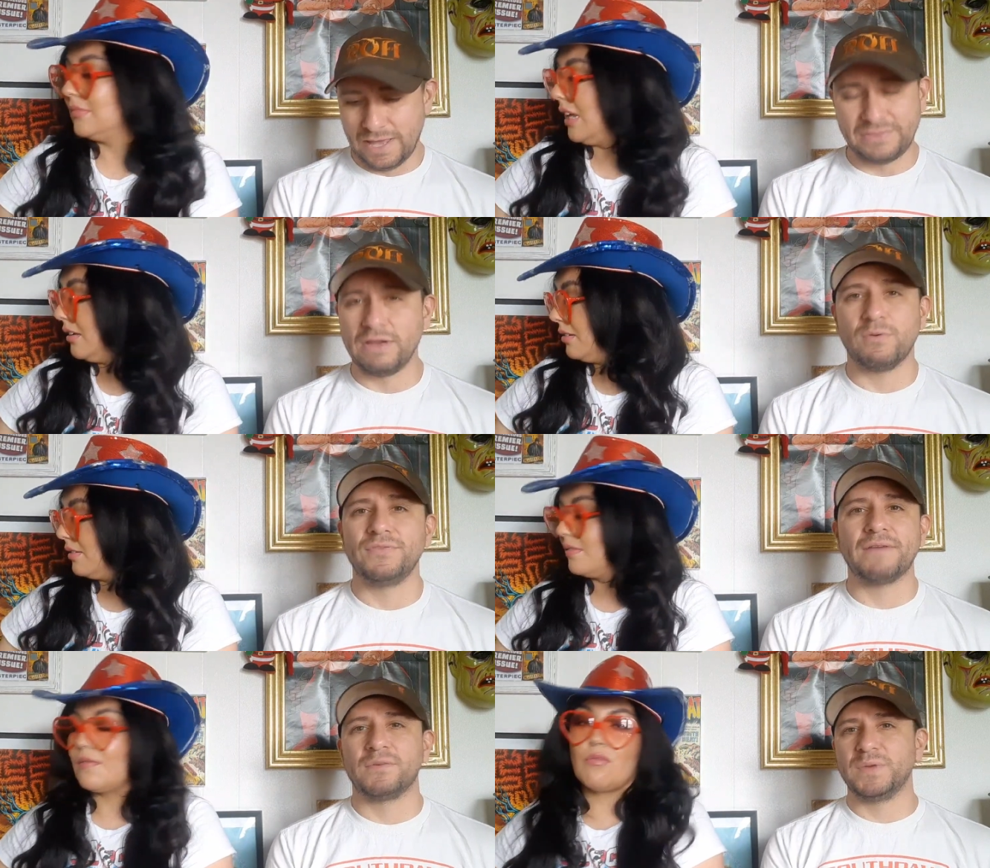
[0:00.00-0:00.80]
Speaker 1: And there
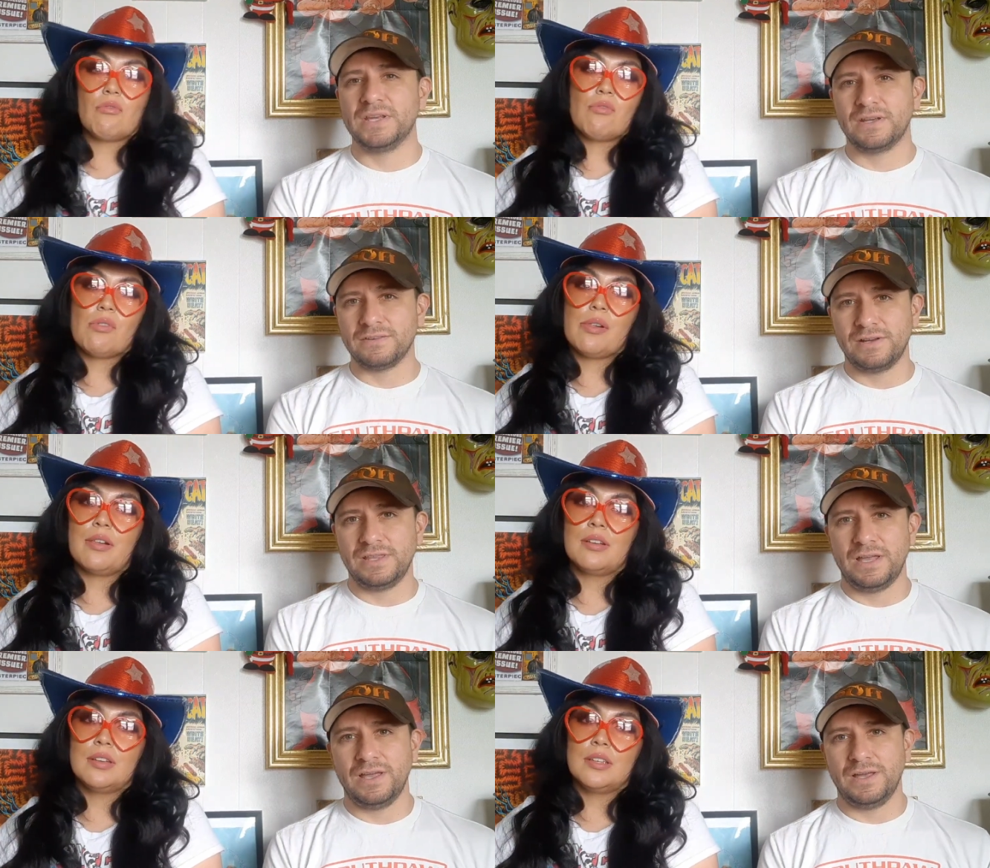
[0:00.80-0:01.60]
will never be
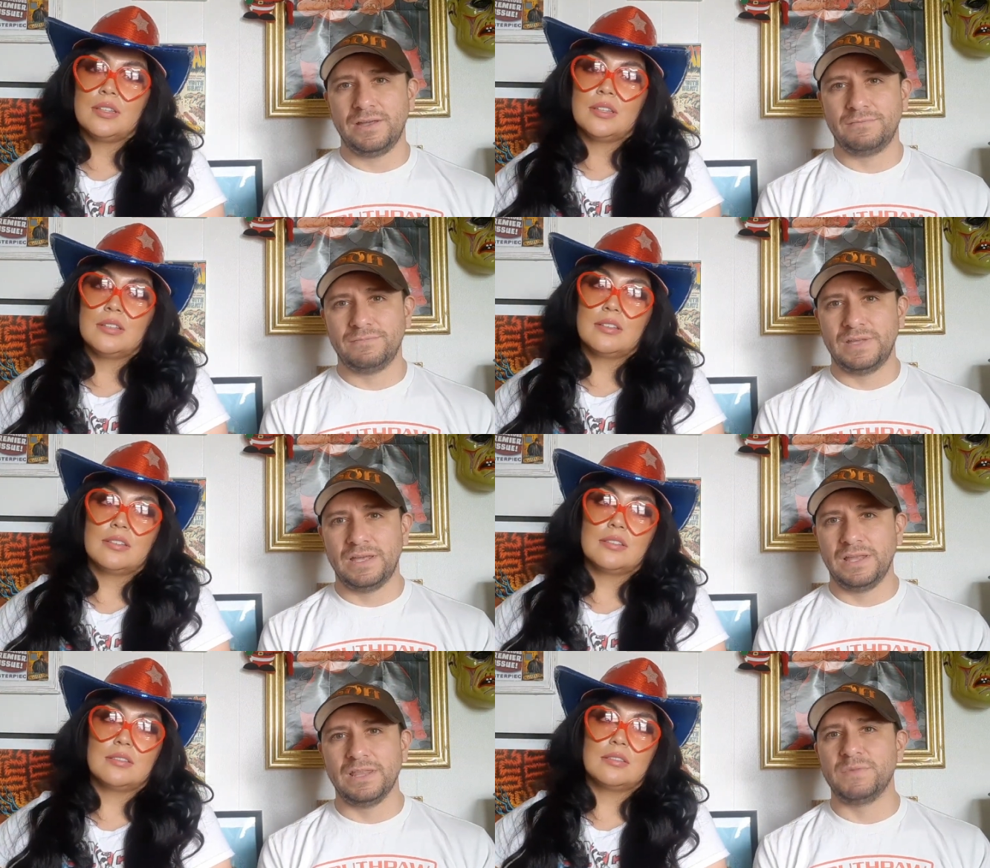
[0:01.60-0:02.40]
another uh,
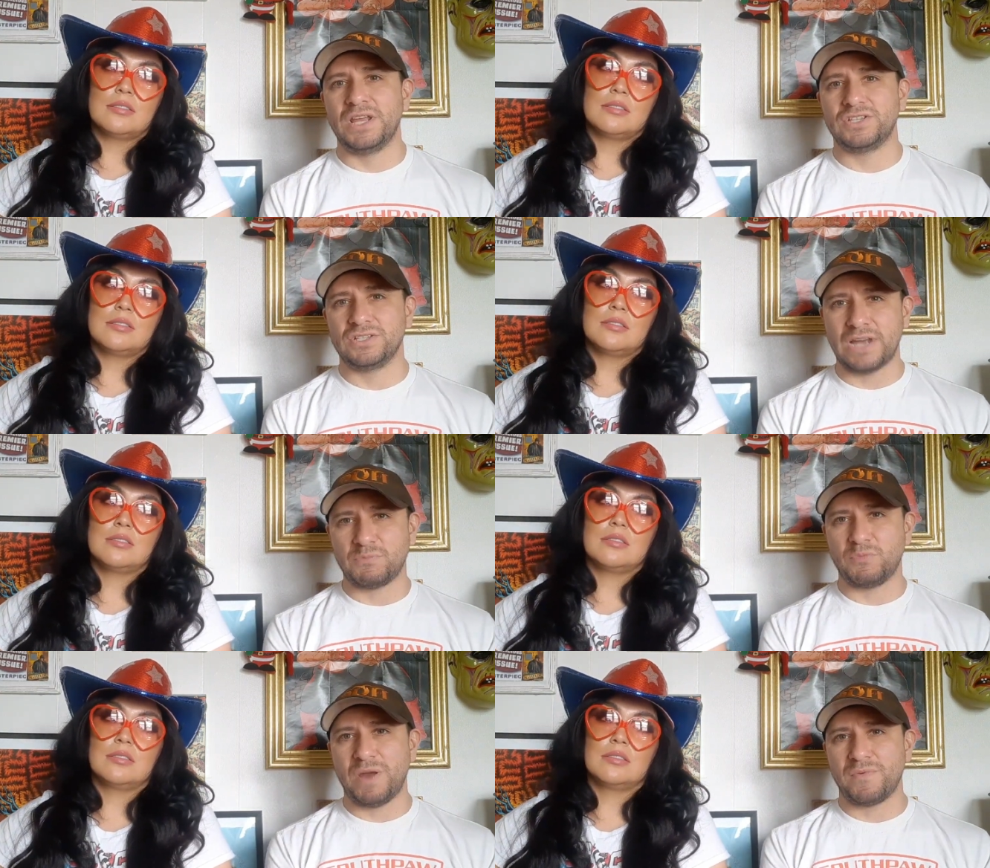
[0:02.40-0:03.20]
Elimination
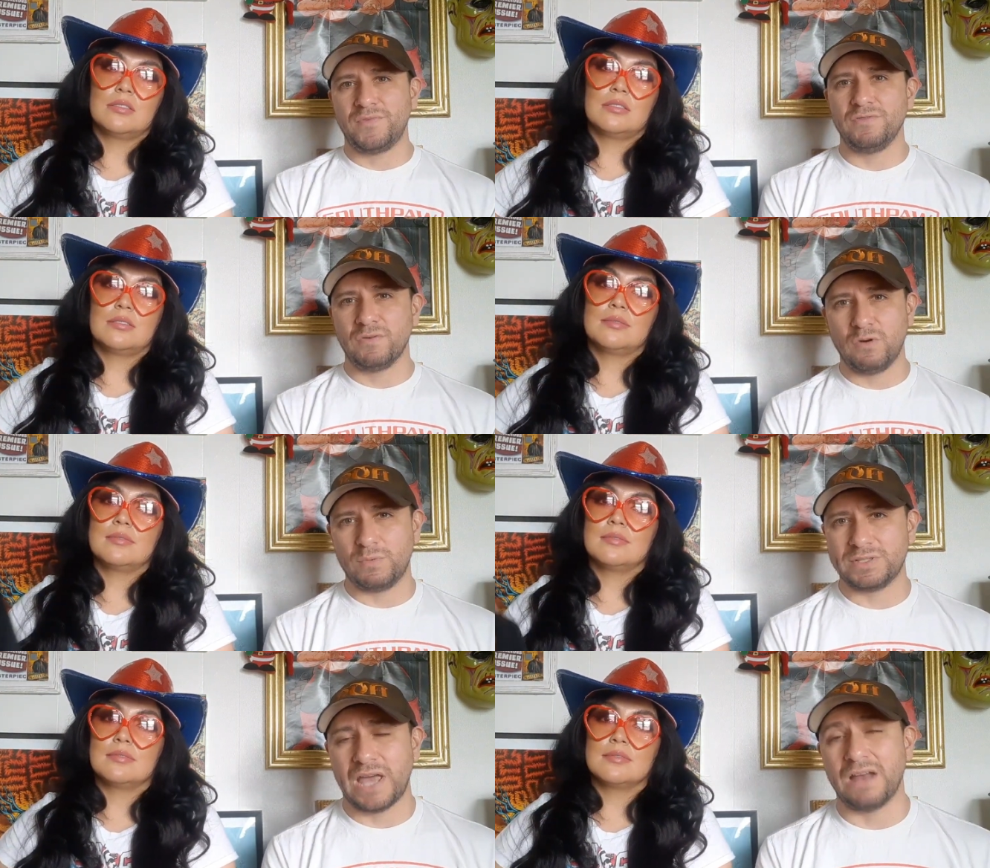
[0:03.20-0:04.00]
Chamber pay-per-view in
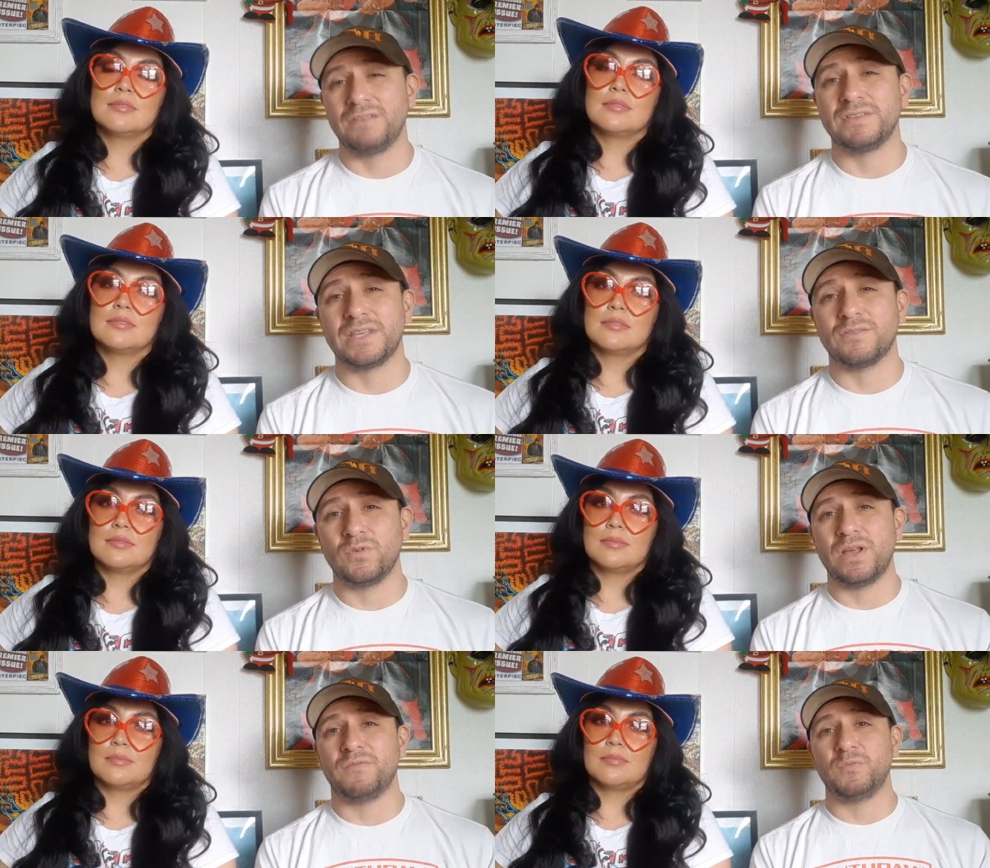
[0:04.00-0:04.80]
Corpus. I don't even think there
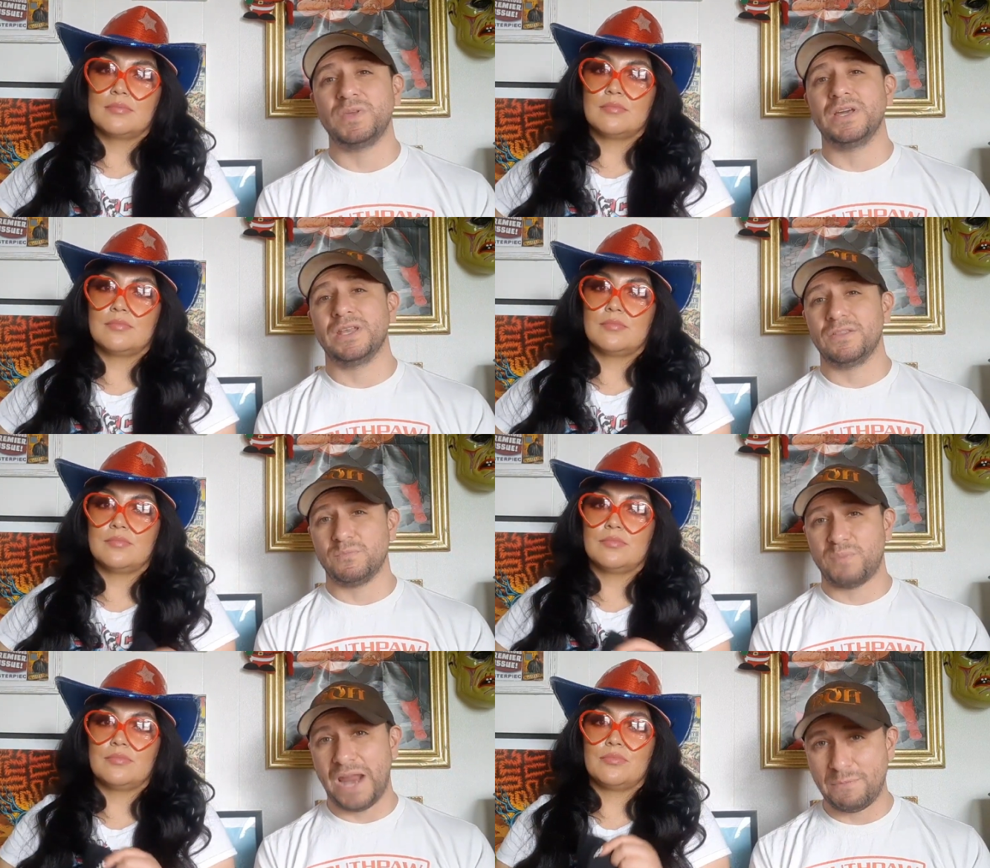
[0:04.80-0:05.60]
will ever be
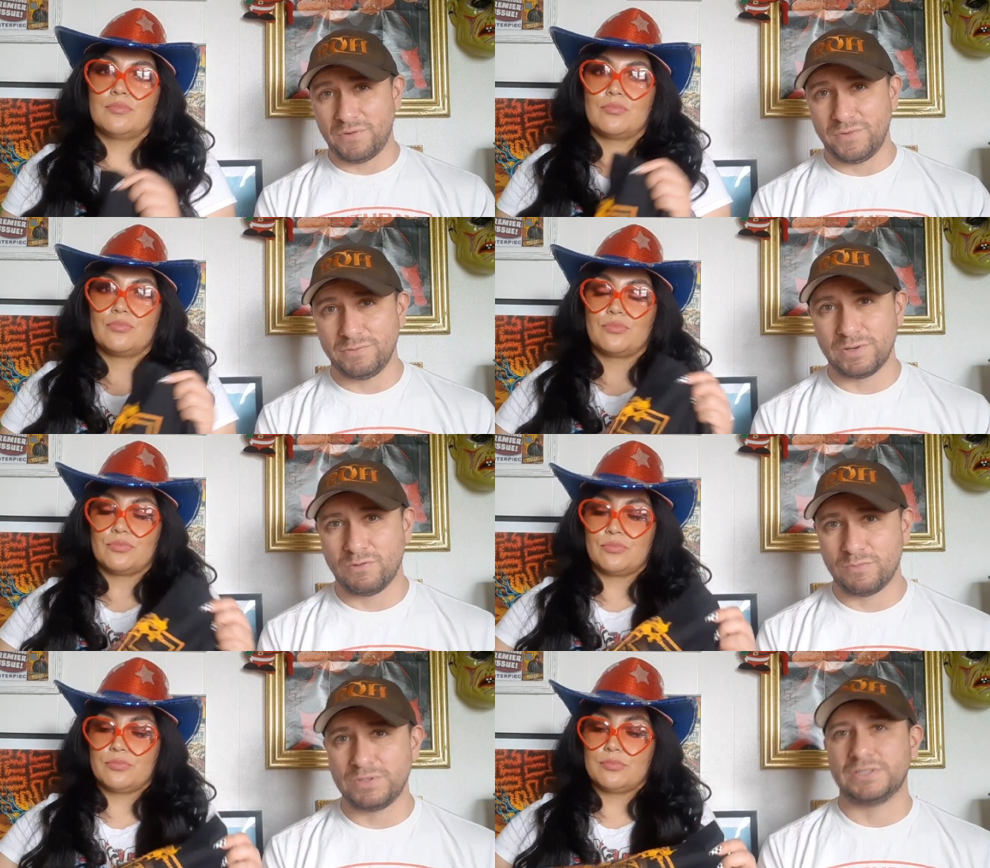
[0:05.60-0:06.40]
another pay-per-view in
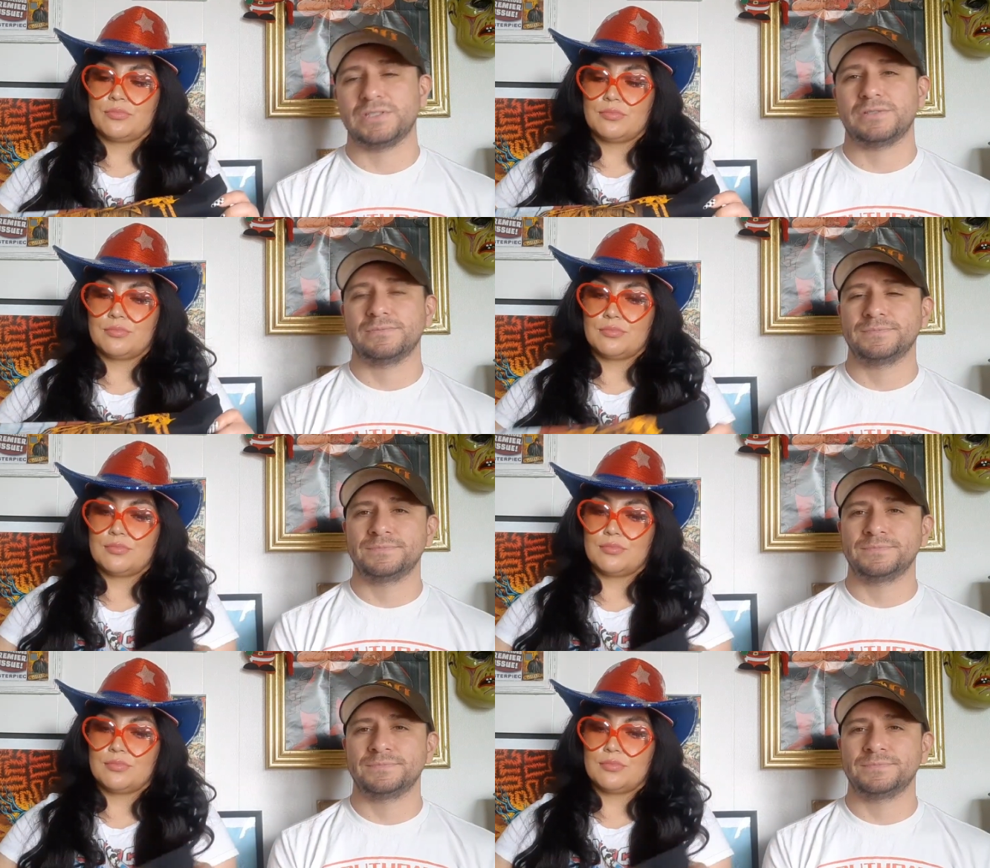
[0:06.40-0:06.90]
Corpus